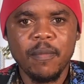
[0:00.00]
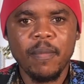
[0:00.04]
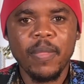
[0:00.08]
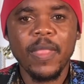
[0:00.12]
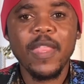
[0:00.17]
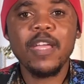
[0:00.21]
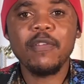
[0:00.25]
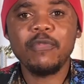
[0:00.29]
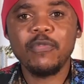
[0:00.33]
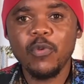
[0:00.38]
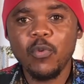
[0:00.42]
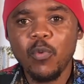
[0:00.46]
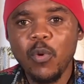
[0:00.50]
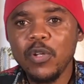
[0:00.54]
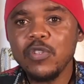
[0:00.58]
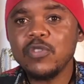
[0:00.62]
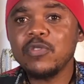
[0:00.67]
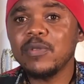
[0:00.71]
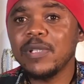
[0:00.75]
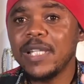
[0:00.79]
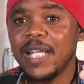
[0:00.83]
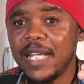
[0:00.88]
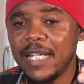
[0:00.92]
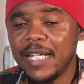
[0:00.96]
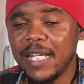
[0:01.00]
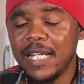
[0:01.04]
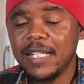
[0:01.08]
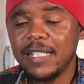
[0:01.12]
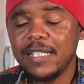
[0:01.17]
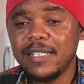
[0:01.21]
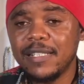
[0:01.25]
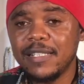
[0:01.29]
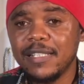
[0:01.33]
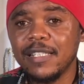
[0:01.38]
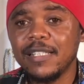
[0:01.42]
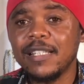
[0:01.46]
If you want to learn
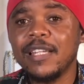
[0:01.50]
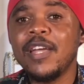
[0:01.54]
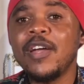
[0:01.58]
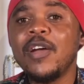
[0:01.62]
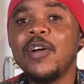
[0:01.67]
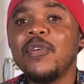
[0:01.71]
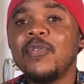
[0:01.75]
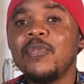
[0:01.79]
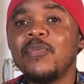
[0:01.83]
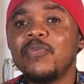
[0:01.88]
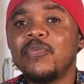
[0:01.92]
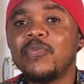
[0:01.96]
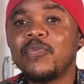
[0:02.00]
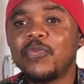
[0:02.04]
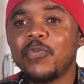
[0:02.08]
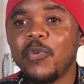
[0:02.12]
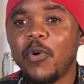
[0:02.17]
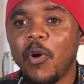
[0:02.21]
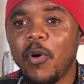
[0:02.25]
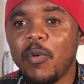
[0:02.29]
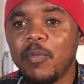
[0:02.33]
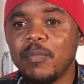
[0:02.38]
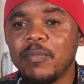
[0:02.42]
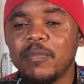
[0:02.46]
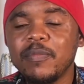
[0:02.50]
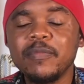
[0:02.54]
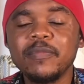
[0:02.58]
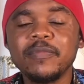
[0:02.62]
editing from